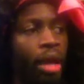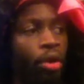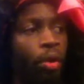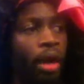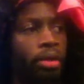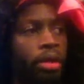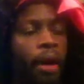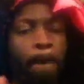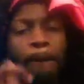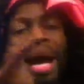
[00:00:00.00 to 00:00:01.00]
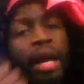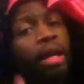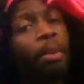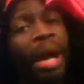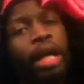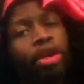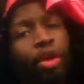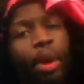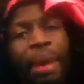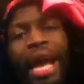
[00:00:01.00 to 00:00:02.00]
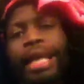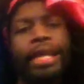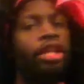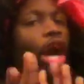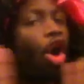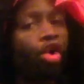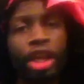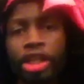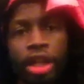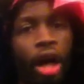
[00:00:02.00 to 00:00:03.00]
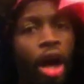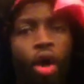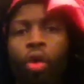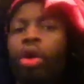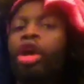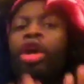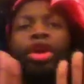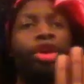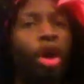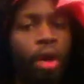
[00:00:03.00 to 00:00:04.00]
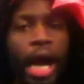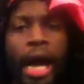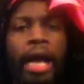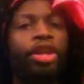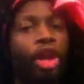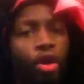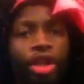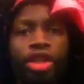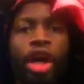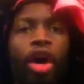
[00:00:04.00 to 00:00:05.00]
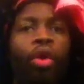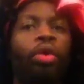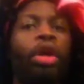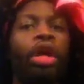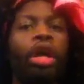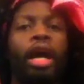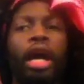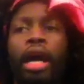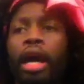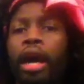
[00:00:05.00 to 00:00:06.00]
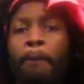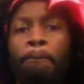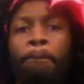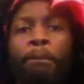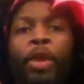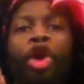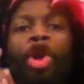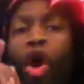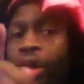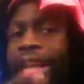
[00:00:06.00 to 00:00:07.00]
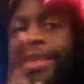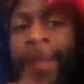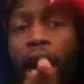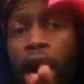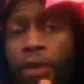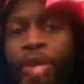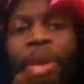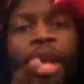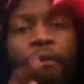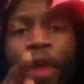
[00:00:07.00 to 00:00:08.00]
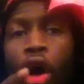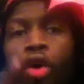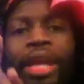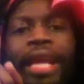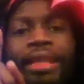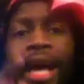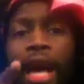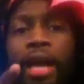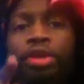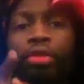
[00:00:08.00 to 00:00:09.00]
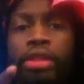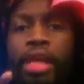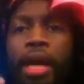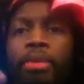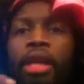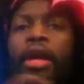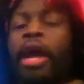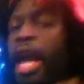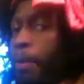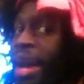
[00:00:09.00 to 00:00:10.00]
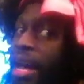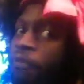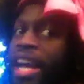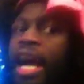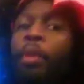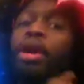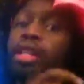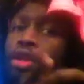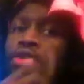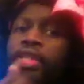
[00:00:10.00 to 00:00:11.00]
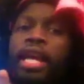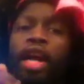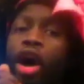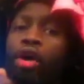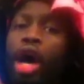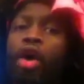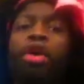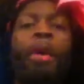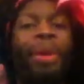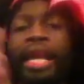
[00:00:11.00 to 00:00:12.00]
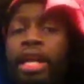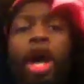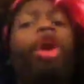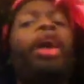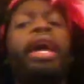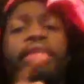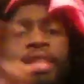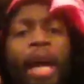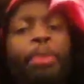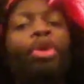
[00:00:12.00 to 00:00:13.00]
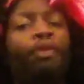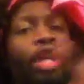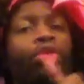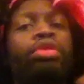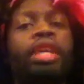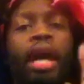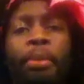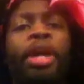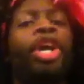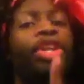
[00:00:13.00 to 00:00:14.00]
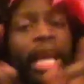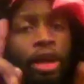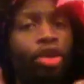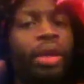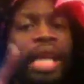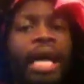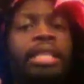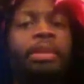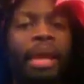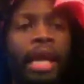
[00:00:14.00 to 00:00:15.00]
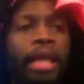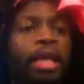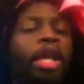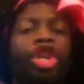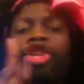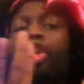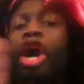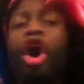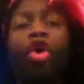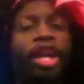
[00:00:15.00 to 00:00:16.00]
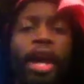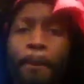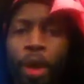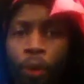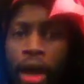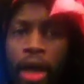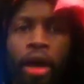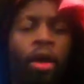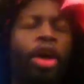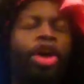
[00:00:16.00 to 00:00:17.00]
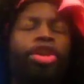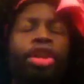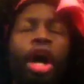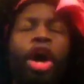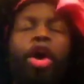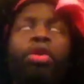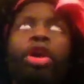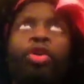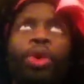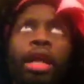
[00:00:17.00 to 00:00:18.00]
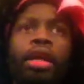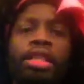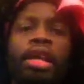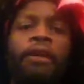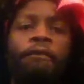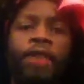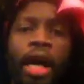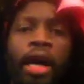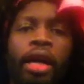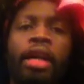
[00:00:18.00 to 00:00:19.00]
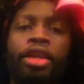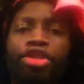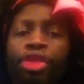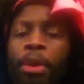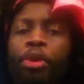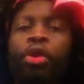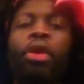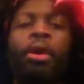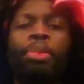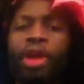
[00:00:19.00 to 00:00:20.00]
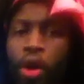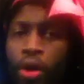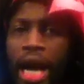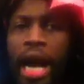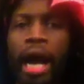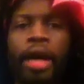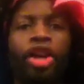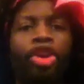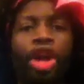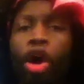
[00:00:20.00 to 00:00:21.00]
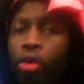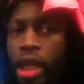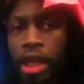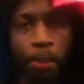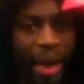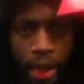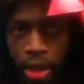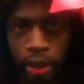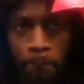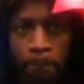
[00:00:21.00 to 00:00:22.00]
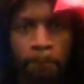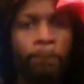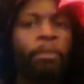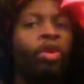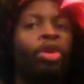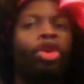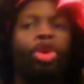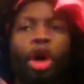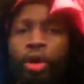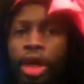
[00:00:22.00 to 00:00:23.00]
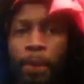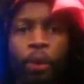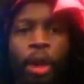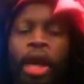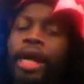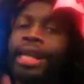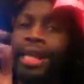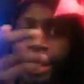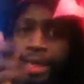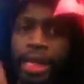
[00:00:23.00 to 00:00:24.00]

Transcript: who else? Monica might could do a ballad. No Keisha Cole. No God. No Keisha Cole. Go get Don from In Vogue. Let Don do something. And matter of fact, I was going to say Coco, but let the whole SWV do something. They could do a nice medley. No Kim Burrell. No Gorillaz for the tribute. No God. No Nita Baker. No Kim Burrell. Get